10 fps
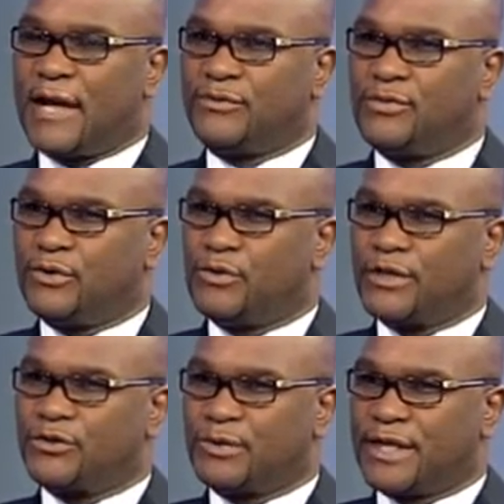I do not
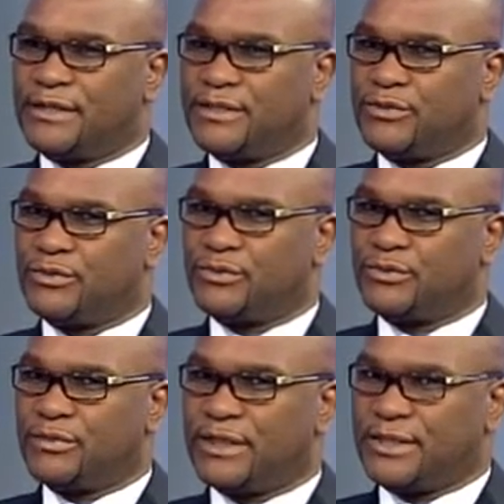want to get
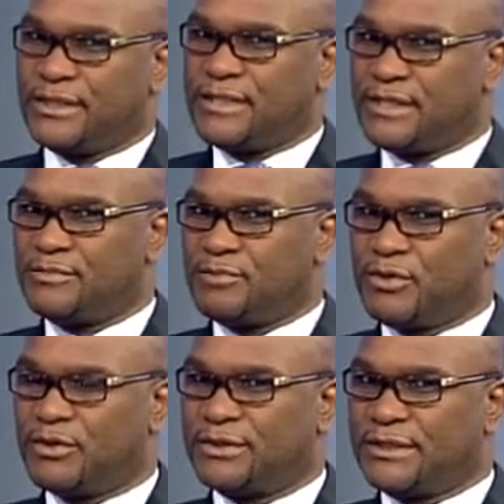into the details
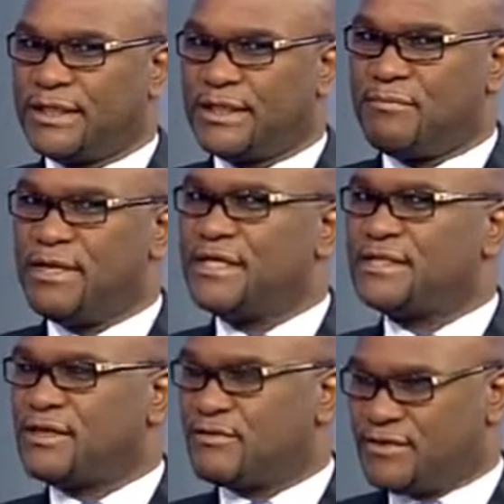because uh, the
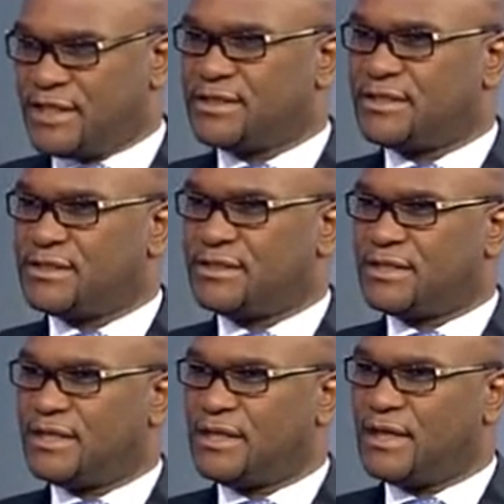Minister of
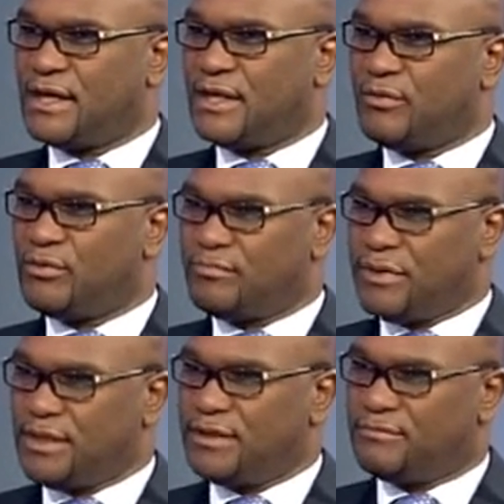Justice uh, would
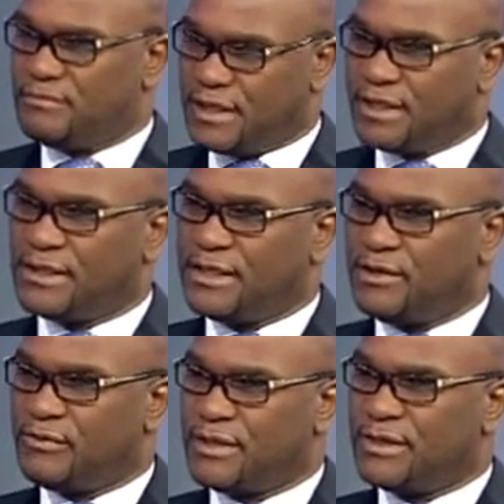be
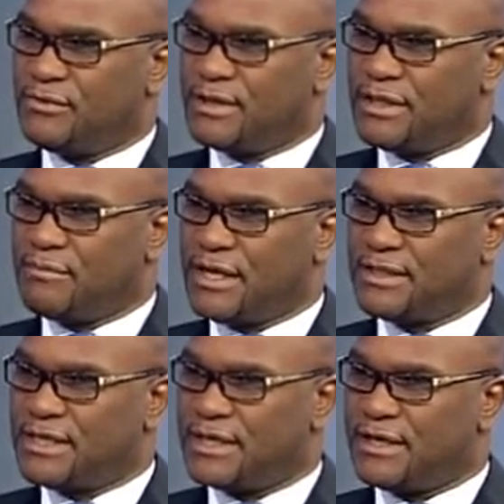dealing with, with the
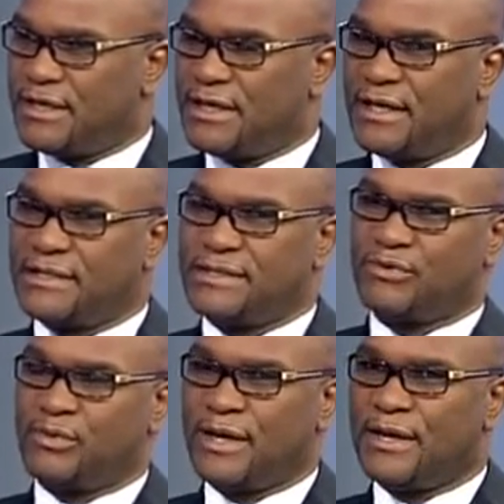matter, uh, as
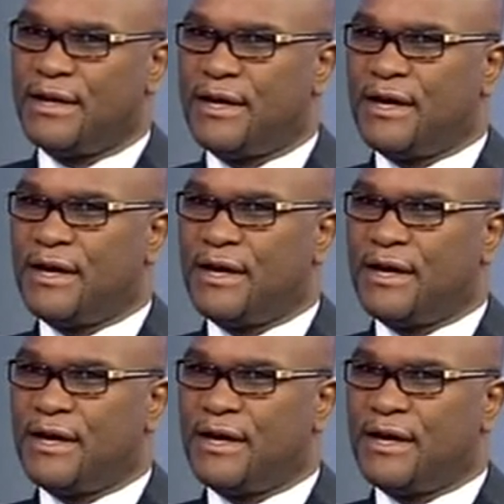it were.